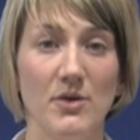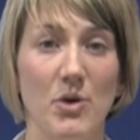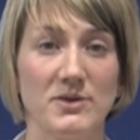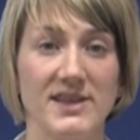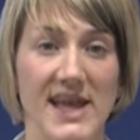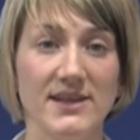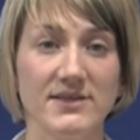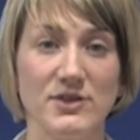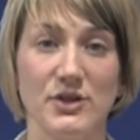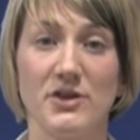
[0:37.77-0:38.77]
What was the
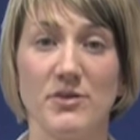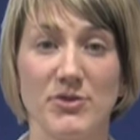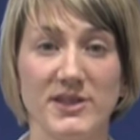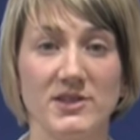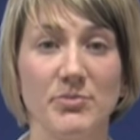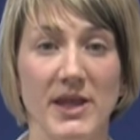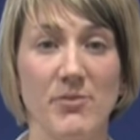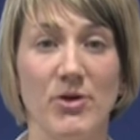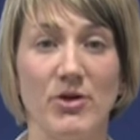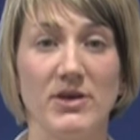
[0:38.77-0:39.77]
attitude of the British
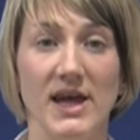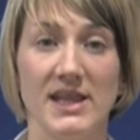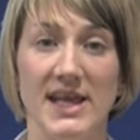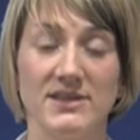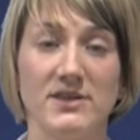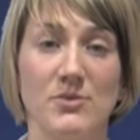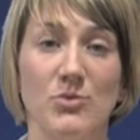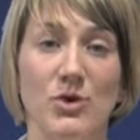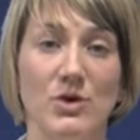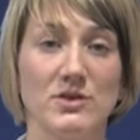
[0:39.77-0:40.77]
people at the end of the
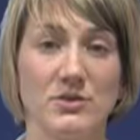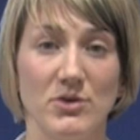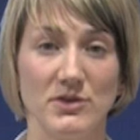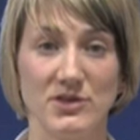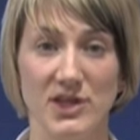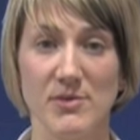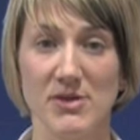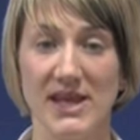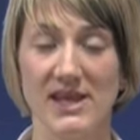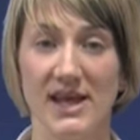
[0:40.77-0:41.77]
war towards
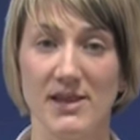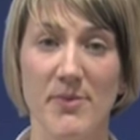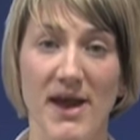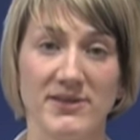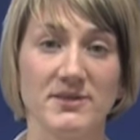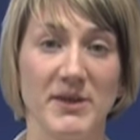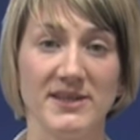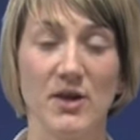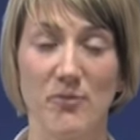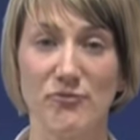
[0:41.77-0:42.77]
Germany and the Paris
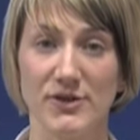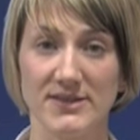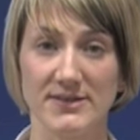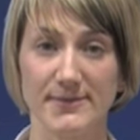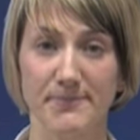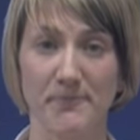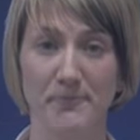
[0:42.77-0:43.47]
Peace Conference?